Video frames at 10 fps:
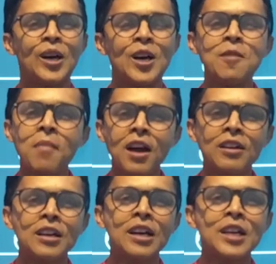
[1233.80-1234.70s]

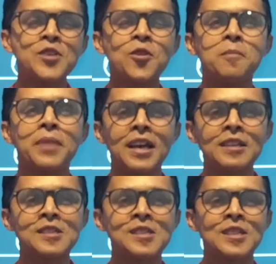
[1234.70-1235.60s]
among your
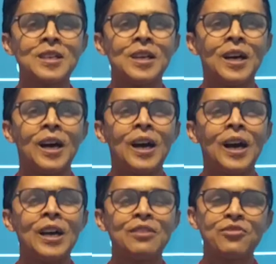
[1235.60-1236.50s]
friends.
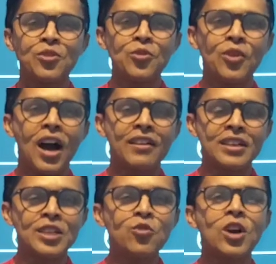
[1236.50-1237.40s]
If you
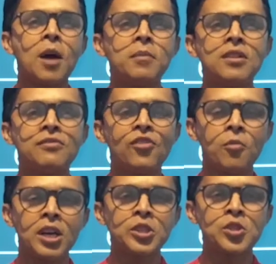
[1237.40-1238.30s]
are a newcomer
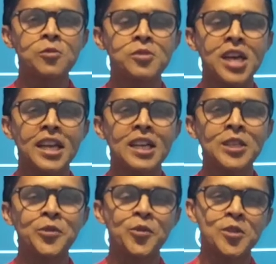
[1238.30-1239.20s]
for my YouTube
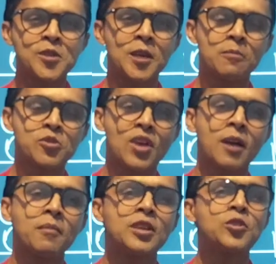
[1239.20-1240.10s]
channel, you could
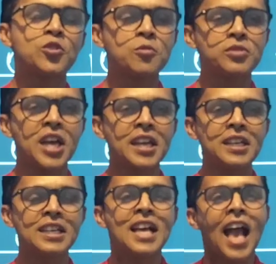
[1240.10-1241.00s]
subscribe my YouTube
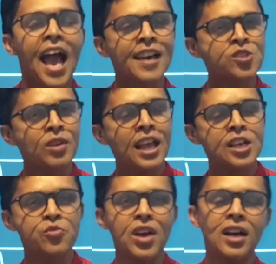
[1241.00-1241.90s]
channel, as well
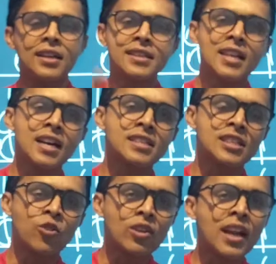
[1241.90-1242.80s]
as we are
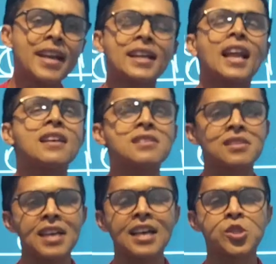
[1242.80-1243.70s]
conducting online
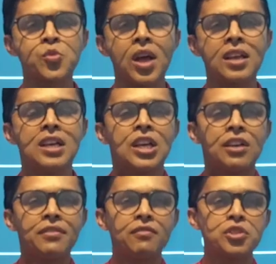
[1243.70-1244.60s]
classes as well.
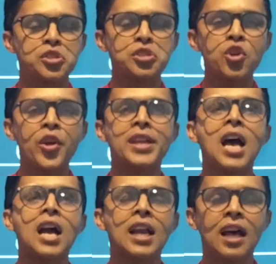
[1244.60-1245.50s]
If you wish to join
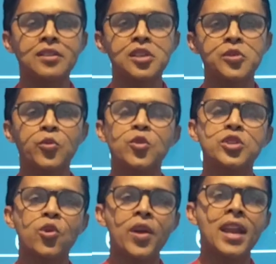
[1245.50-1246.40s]
our classes, you
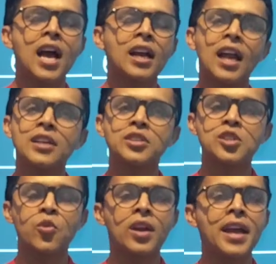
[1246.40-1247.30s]
could join our
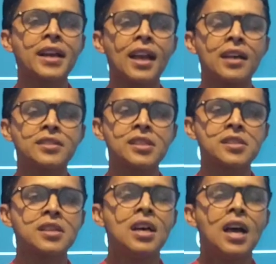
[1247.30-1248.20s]
classes, online
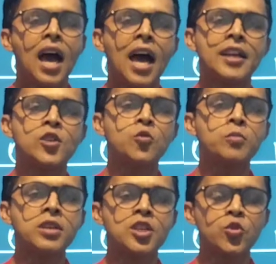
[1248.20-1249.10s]
classes. And
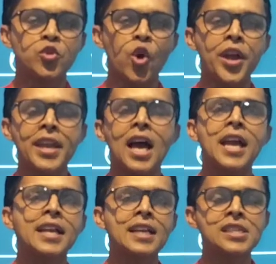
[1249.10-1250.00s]
to join
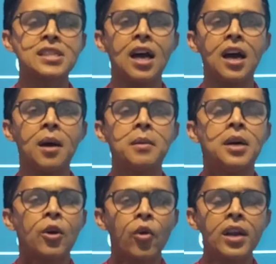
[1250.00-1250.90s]
our English
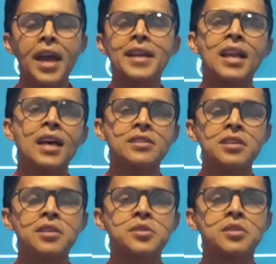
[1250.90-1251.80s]
online
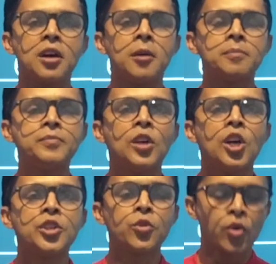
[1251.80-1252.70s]
classes,
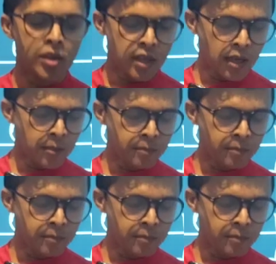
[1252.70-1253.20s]
you could